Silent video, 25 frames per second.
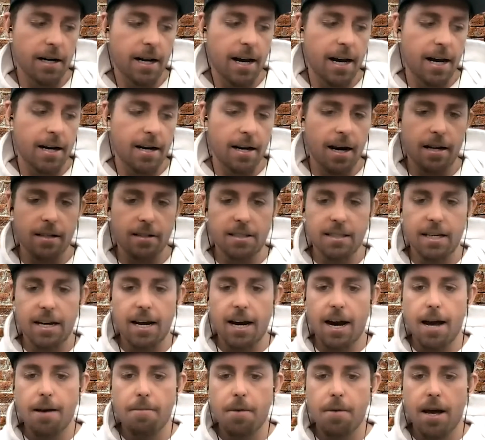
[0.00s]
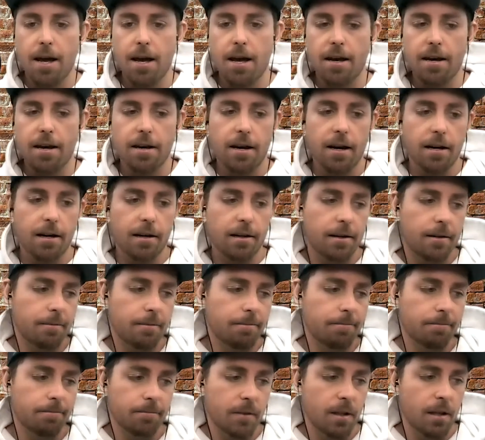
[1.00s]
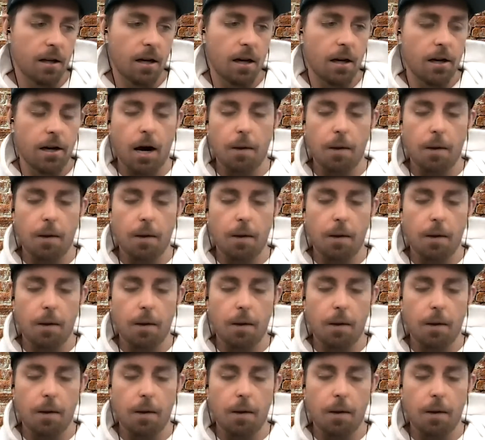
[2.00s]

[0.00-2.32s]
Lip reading: And say I'm an